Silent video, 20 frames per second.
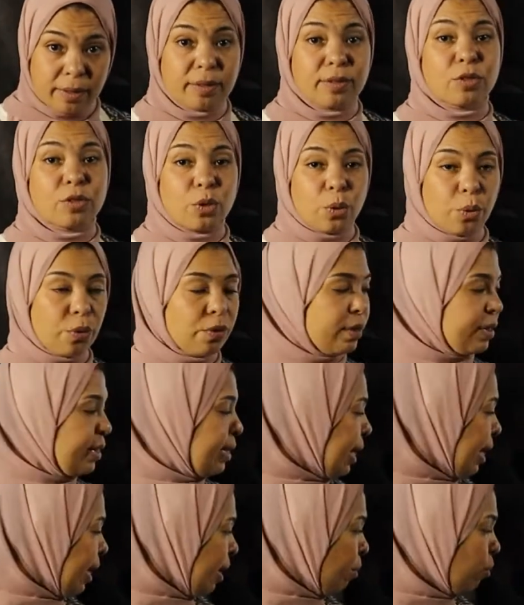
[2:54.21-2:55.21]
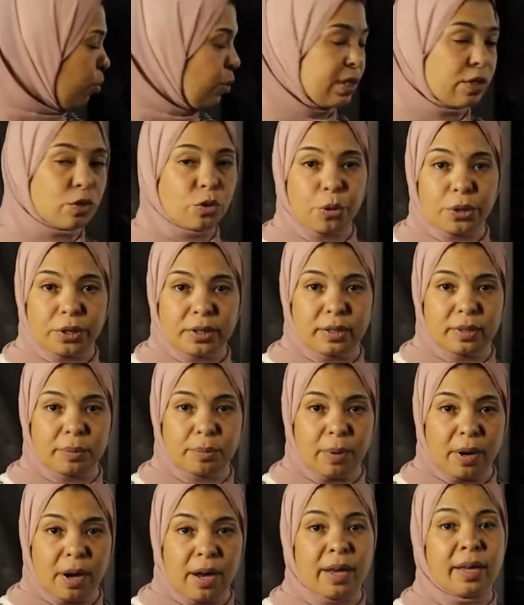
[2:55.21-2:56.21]
So the same, we started
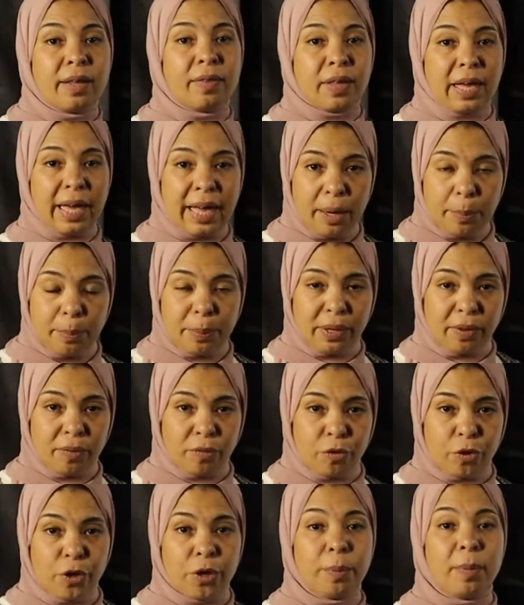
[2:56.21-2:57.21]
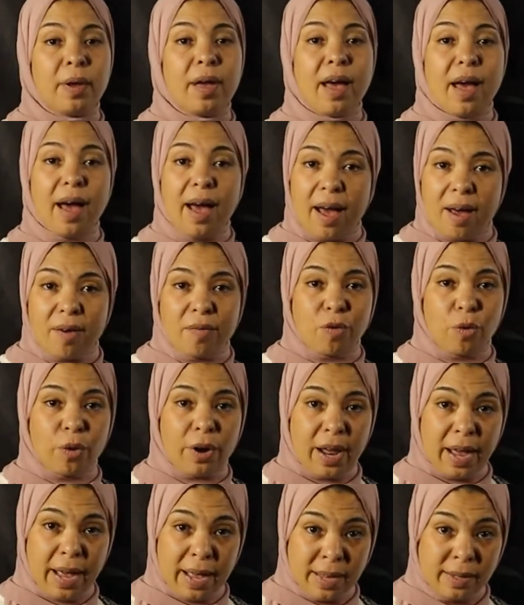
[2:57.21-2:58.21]
by the helping verb, have or
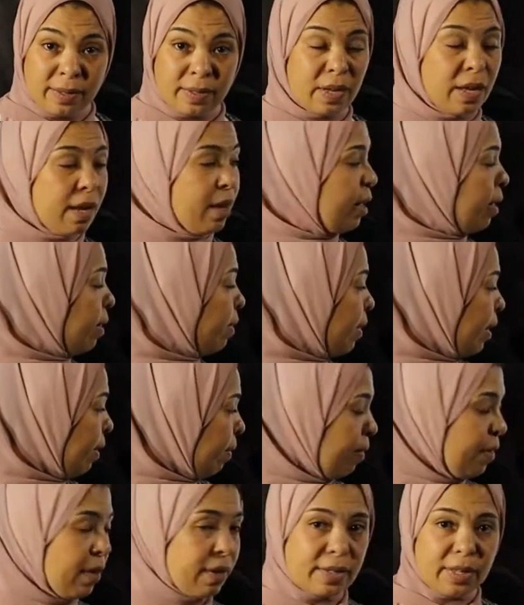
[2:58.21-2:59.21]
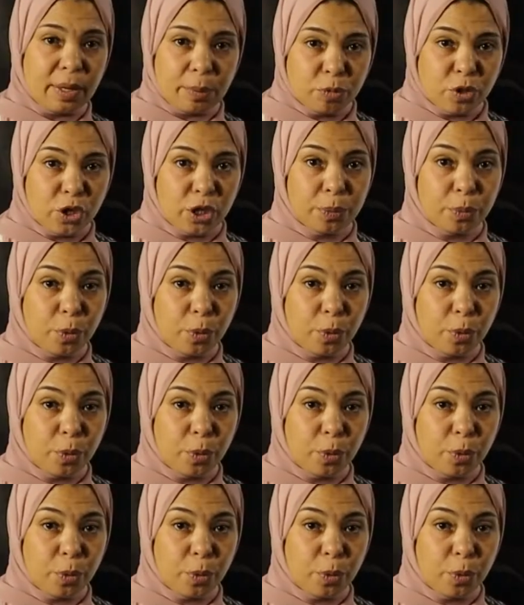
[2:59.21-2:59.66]
has, then the subject